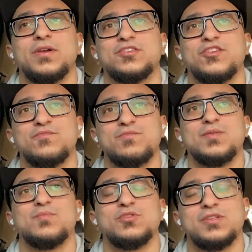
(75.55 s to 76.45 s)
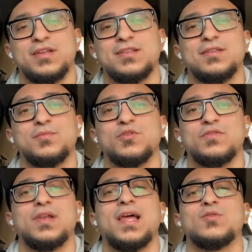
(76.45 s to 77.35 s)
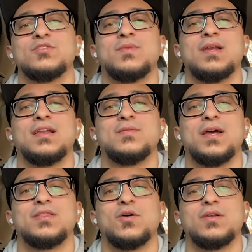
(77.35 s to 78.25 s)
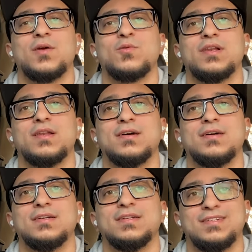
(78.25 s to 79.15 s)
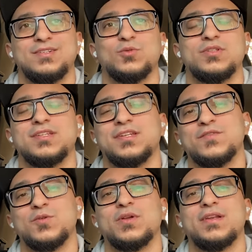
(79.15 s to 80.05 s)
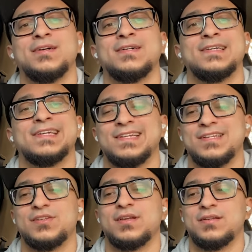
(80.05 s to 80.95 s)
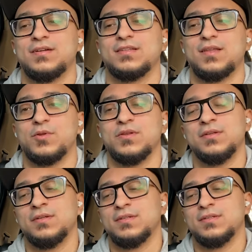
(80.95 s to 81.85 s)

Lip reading: So instead of me butchering the beautiful language of Malayalam, I thought I will do this interview in English and Tamil.